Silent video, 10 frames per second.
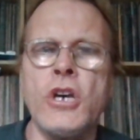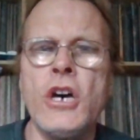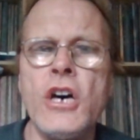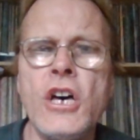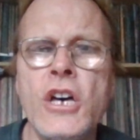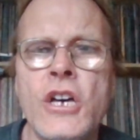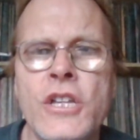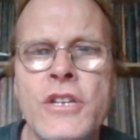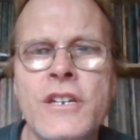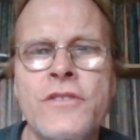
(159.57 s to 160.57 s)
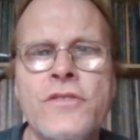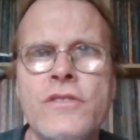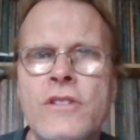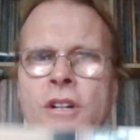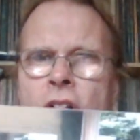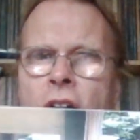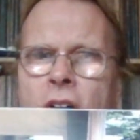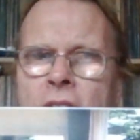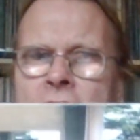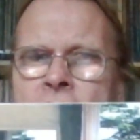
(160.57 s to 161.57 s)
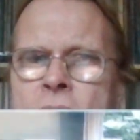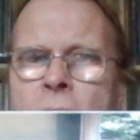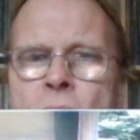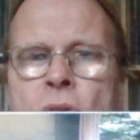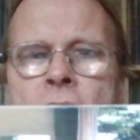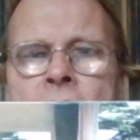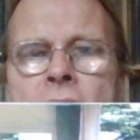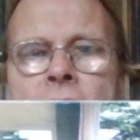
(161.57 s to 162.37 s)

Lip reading: tad. It's just each member got